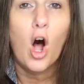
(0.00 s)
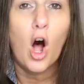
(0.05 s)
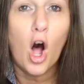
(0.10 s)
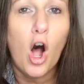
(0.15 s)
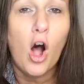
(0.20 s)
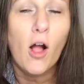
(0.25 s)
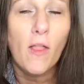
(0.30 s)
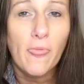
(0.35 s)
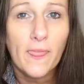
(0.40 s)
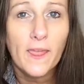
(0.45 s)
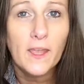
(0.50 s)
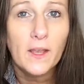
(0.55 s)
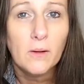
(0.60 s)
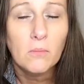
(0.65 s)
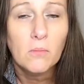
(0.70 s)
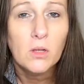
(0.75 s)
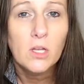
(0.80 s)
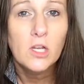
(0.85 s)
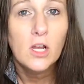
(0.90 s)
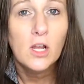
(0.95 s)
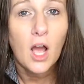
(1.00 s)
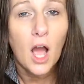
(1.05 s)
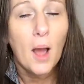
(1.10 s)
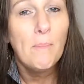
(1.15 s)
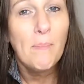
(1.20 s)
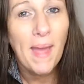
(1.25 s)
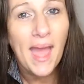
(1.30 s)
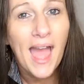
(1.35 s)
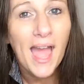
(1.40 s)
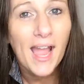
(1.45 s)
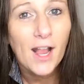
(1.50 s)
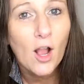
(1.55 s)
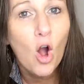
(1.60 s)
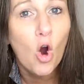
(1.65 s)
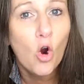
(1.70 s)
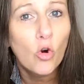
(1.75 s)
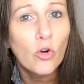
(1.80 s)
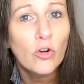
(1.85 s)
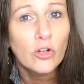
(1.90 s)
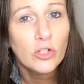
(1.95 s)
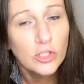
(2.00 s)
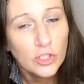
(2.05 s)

on them, a bag holder,